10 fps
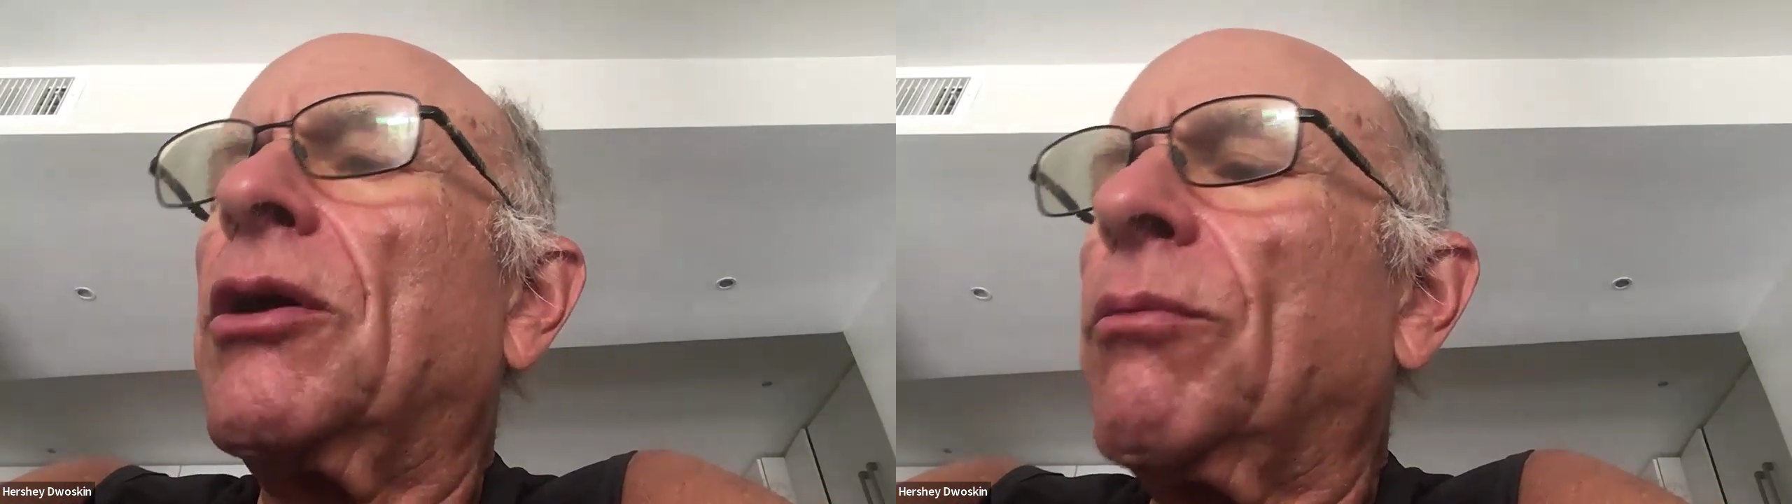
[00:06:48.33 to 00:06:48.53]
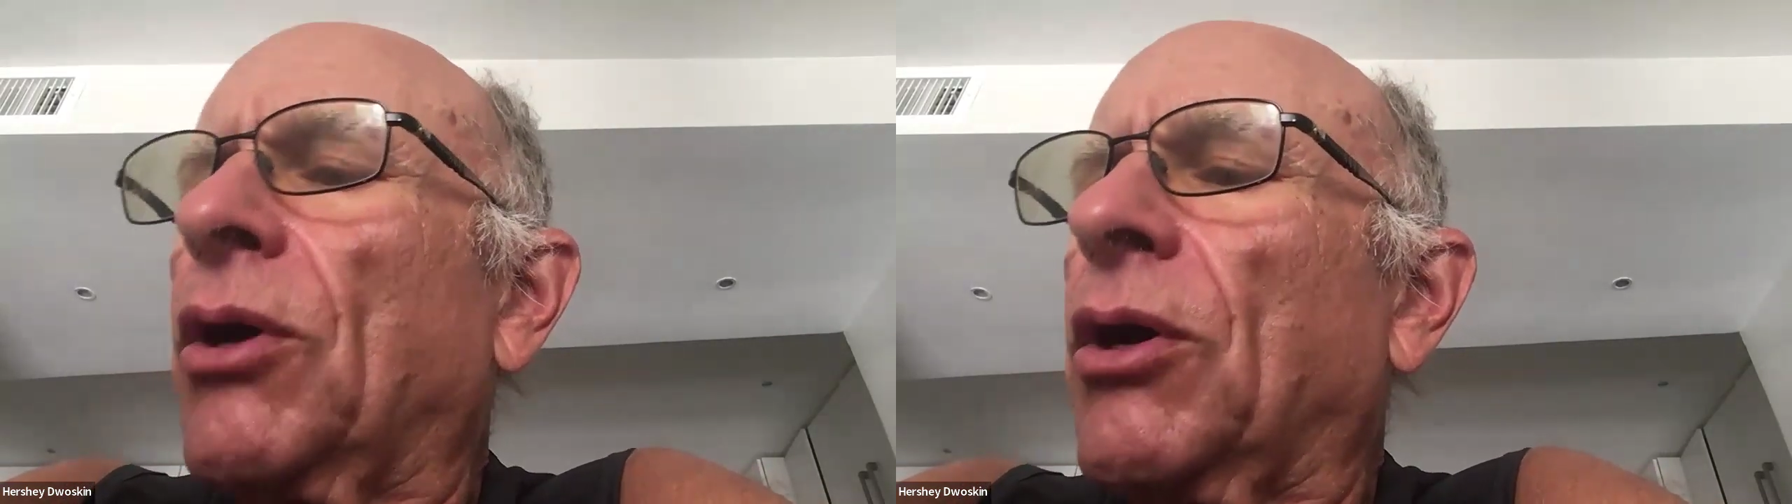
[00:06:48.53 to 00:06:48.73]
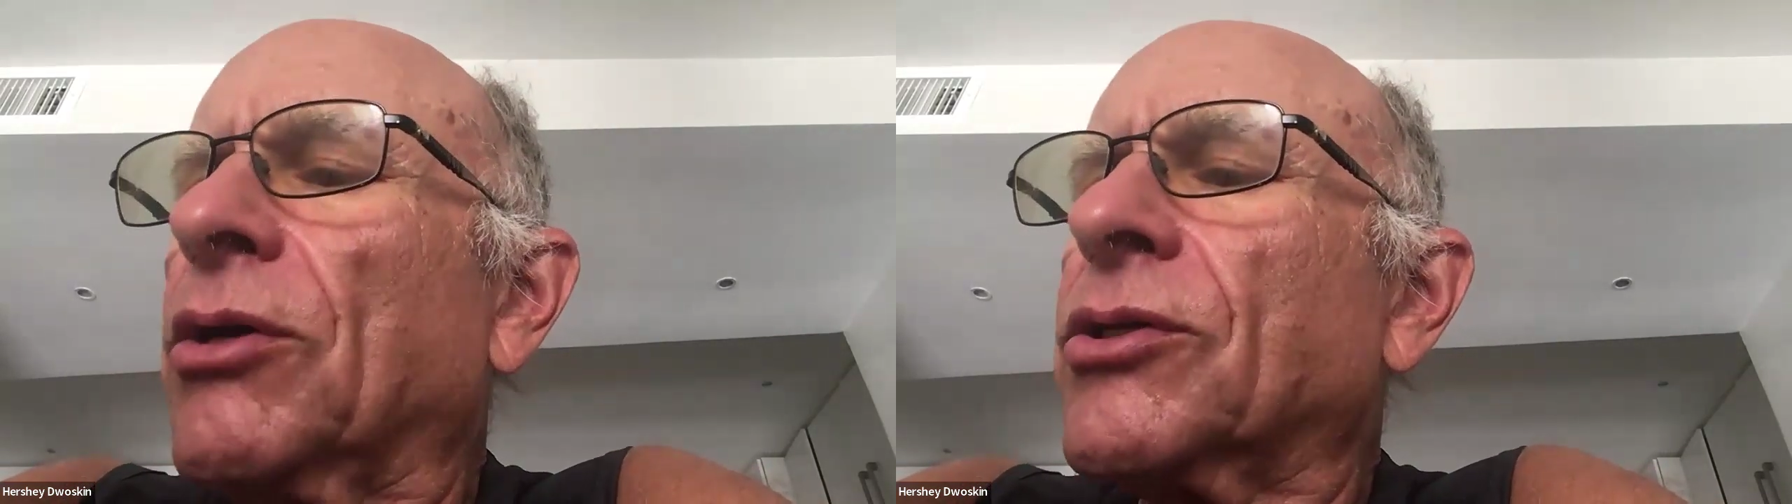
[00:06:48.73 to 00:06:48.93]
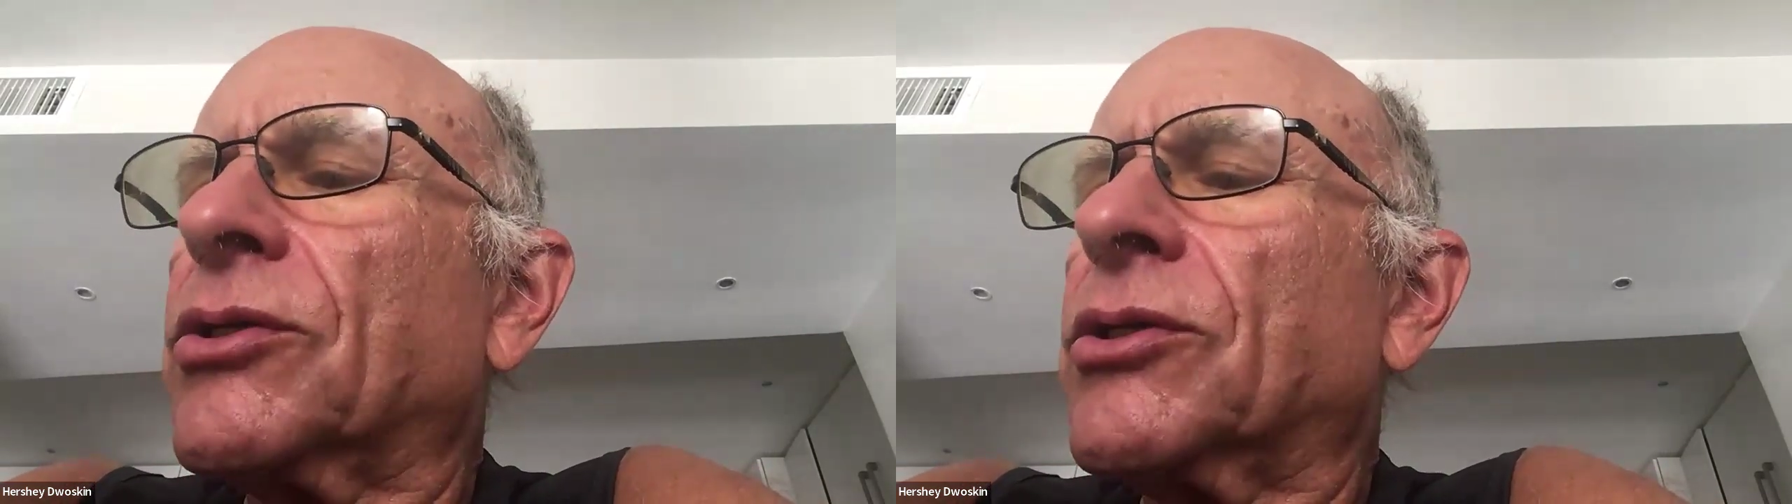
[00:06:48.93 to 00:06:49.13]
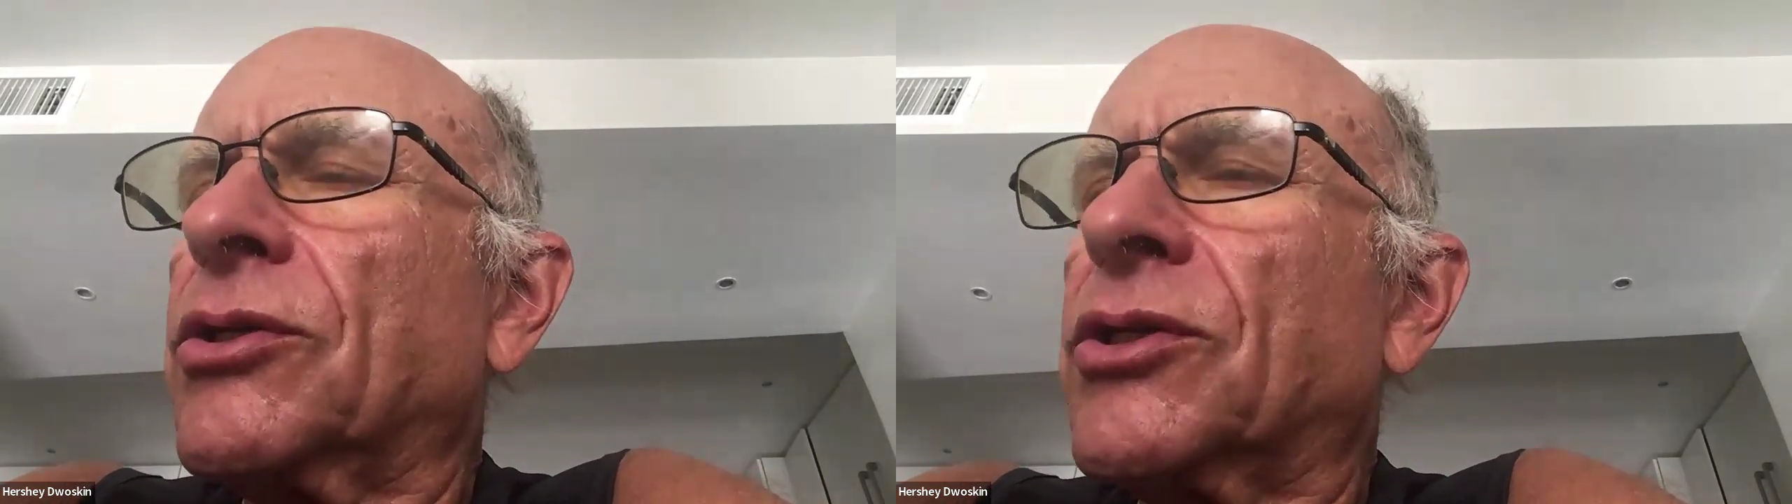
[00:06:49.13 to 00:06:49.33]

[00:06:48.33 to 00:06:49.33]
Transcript: mosques, and